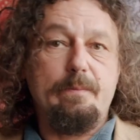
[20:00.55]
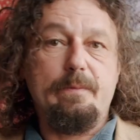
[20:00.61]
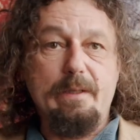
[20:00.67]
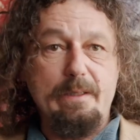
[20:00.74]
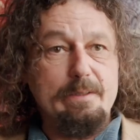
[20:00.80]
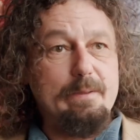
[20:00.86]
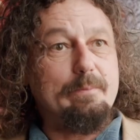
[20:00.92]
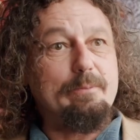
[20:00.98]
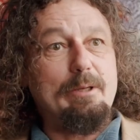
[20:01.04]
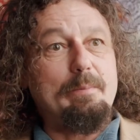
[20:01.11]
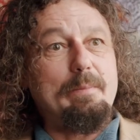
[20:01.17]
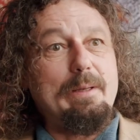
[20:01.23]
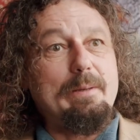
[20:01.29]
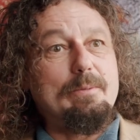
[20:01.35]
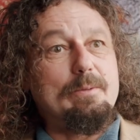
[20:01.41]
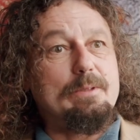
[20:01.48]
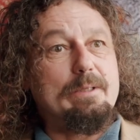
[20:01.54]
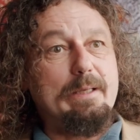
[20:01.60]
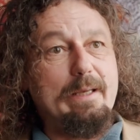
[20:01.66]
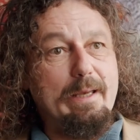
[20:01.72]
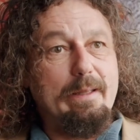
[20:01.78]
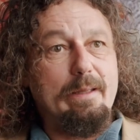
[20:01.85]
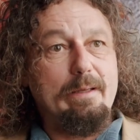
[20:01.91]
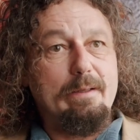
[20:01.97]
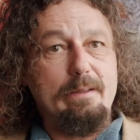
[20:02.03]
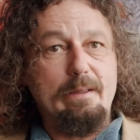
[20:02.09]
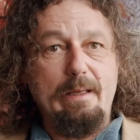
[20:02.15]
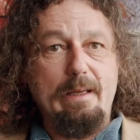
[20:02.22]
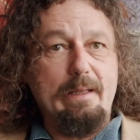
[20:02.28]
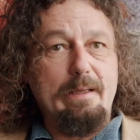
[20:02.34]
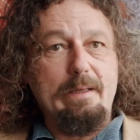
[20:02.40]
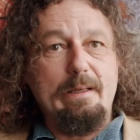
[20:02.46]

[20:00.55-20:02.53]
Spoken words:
things that bring people together, and